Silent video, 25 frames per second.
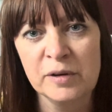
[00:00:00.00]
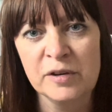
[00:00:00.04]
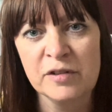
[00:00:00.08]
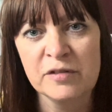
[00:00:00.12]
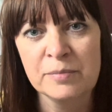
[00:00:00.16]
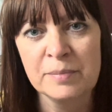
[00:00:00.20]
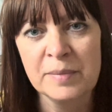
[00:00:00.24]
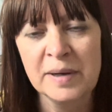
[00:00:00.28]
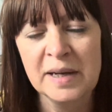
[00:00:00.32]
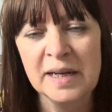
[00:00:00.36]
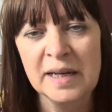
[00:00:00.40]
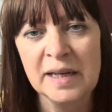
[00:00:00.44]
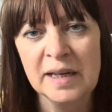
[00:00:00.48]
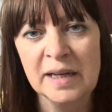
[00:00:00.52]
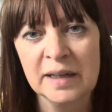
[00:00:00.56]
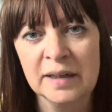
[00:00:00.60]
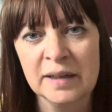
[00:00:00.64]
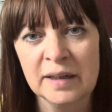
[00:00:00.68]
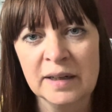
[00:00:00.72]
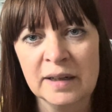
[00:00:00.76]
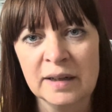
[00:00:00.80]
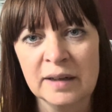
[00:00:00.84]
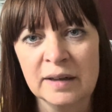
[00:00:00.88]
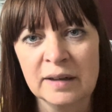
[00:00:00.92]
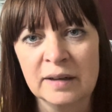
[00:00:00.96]
of me in
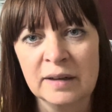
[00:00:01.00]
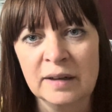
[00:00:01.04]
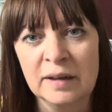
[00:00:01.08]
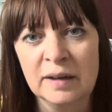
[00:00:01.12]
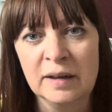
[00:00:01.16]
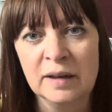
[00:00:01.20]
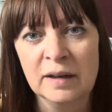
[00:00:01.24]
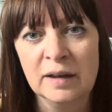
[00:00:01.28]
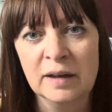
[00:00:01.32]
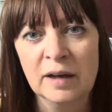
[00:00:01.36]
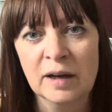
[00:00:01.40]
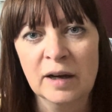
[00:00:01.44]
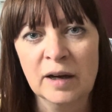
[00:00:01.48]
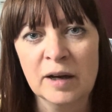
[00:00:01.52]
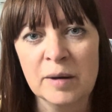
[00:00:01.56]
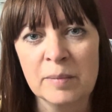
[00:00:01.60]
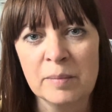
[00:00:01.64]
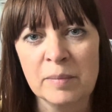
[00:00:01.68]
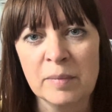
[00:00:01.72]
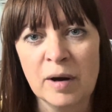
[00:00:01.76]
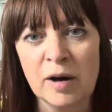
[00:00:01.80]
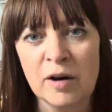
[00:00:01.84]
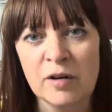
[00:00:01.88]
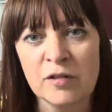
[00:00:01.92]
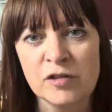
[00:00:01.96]
it
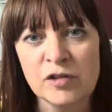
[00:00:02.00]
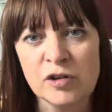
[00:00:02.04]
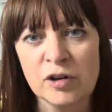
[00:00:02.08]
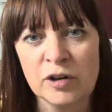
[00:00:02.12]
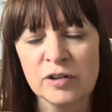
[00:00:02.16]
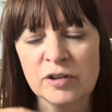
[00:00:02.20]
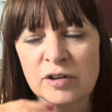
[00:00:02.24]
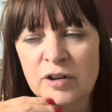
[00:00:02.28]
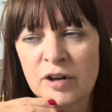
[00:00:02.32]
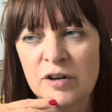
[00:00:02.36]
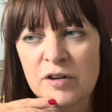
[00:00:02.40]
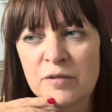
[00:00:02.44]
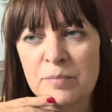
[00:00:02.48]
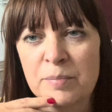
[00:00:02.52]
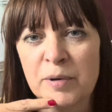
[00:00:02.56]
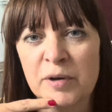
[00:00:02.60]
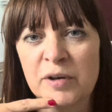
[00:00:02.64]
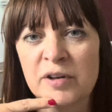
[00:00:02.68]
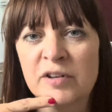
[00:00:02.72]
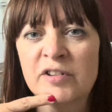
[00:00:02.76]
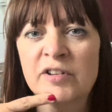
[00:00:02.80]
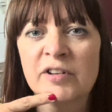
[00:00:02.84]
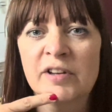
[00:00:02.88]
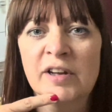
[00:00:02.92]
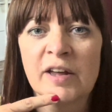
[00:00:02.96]
after I'd kind of put
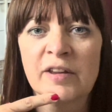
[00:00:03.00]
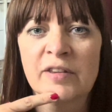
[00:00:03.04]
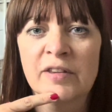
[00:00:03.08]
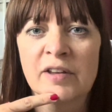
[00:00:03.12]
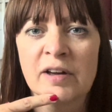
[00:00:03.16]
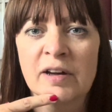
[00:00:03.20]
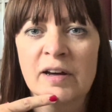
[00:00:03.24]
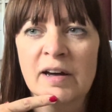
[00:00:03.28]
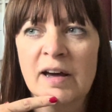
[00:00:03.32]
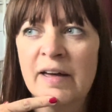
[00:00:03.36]
it together,